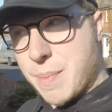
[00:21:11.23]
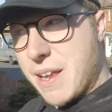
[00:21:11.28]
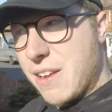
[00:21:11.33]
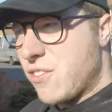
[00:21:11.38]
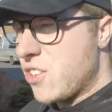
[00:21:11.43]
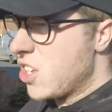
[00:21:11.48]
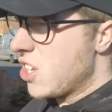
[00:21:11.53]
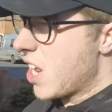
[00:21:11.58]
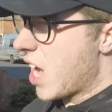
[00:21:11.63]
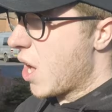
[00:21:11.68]
but
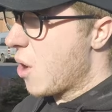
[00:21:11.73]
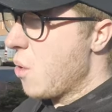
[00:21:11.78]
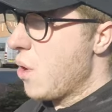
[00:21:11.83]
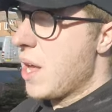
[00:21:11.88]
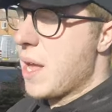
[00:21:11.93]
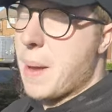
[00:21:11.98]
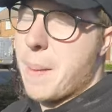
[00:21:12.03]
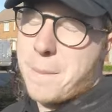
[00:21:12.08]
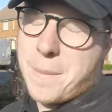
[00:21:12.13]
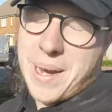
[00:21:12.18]
if you know,
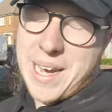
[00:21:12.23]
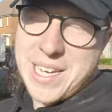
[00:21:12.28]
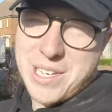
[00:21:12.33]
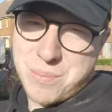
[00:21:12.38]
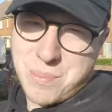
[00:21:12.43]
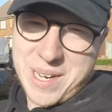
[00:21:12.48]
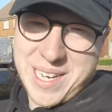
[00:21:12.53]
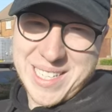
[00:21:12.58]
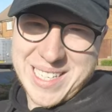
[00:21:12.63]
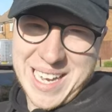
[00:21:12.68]
please
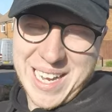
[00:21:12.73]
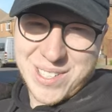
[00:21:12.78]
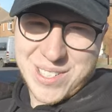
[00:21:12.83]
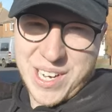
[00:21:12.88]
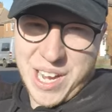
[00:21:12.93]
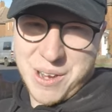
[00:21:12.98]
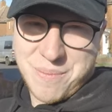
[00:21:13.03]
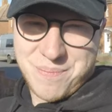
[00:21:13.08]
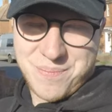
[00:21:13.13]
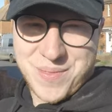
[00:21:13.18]
please let us
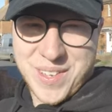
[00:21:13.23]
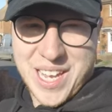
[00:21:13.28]
know.